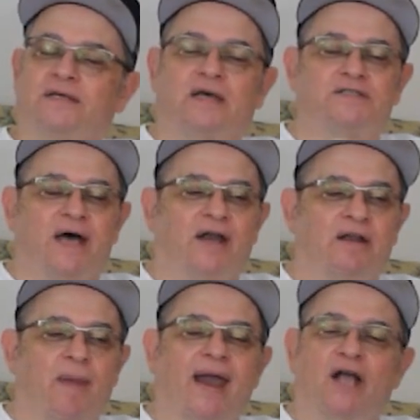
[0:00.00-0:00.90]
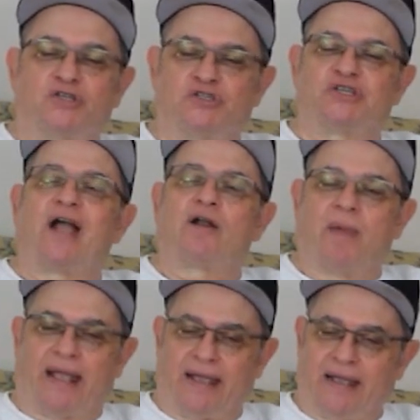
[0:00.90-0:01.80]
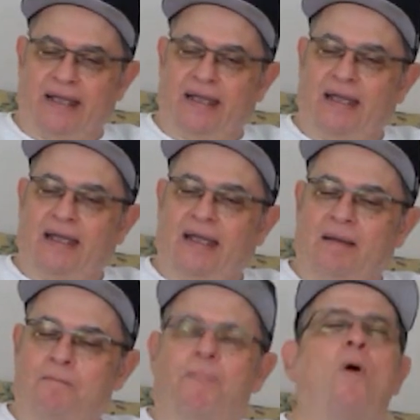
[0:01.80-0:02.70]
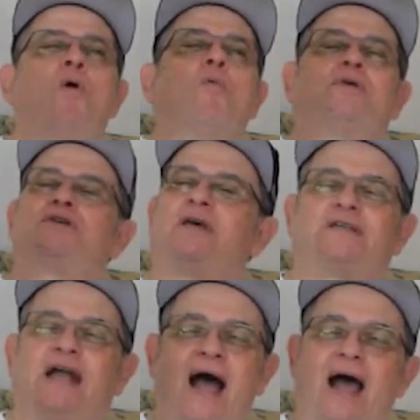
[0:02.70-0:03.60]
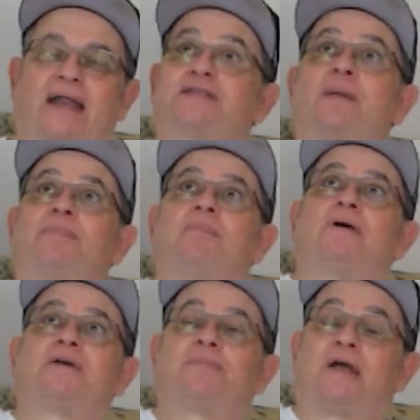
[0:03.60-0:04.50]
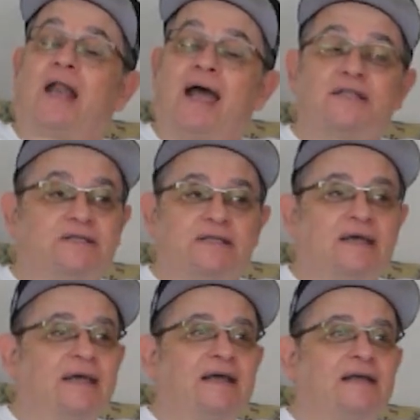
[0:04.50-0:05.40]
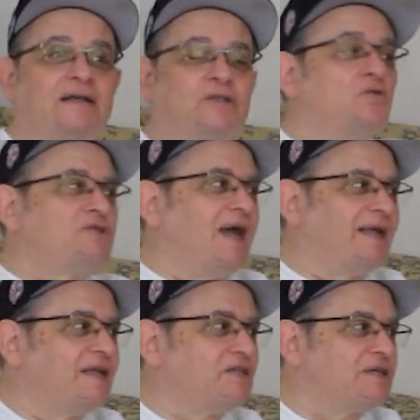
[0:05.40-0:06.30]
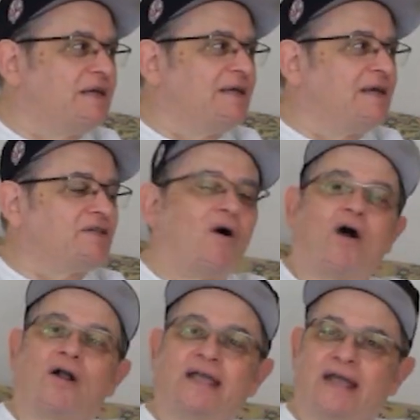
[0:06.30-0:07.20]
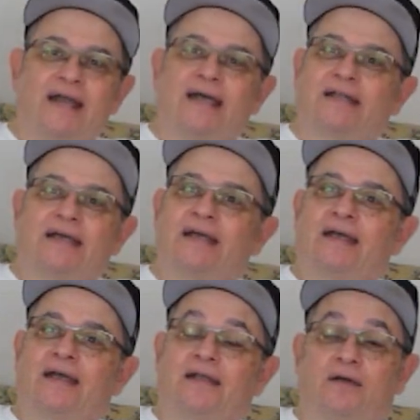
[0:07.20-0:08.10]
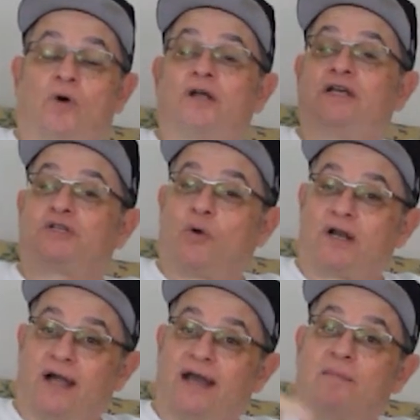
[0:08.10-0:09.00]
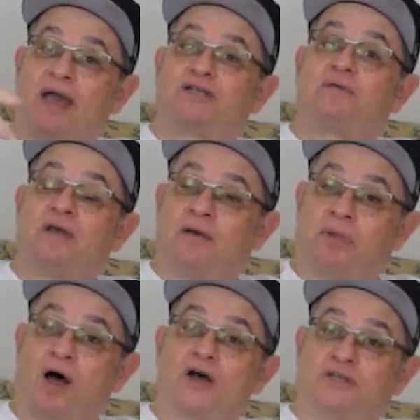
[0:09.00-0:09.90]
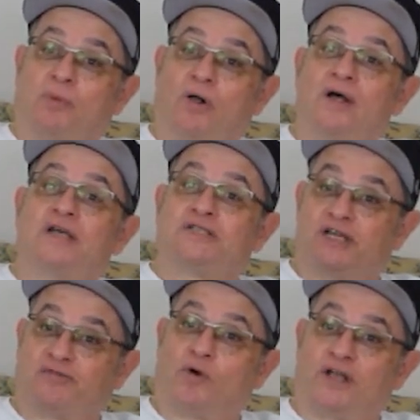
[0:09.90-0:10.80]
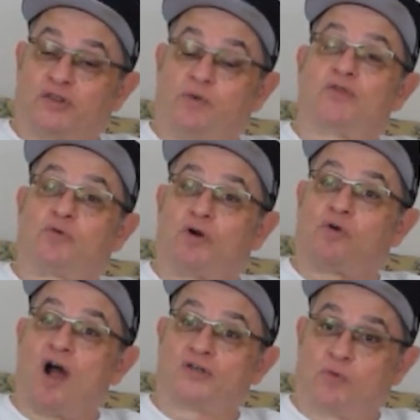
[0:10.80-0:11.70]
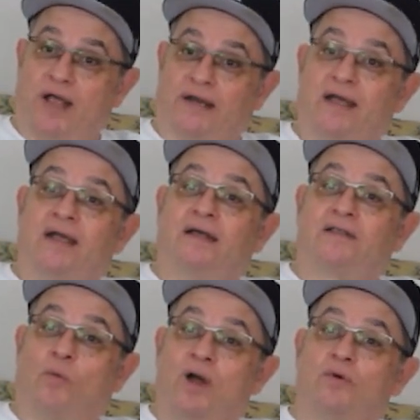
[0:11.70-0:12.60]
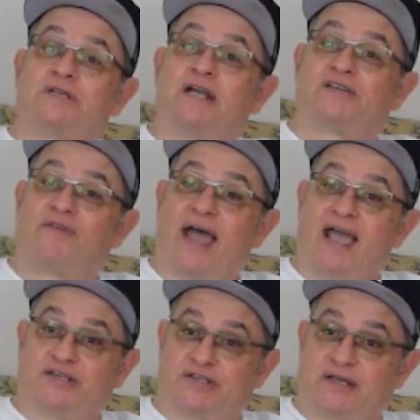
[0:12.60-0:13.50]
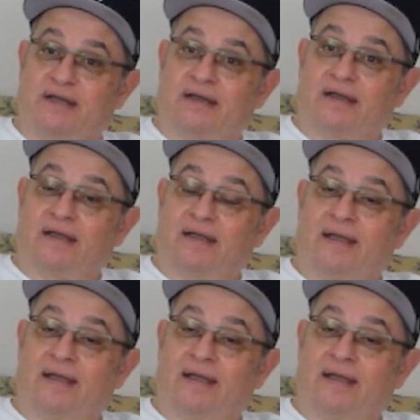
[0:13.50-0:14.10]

He said, "The sound of the bat actually scared me. Boom! Just it's gone. It's up to the lights in 2 seconds. It's how hard he hit it." And the one in Detroit kind of makes it plausible. 643 through a crosswind. The wind was in his face.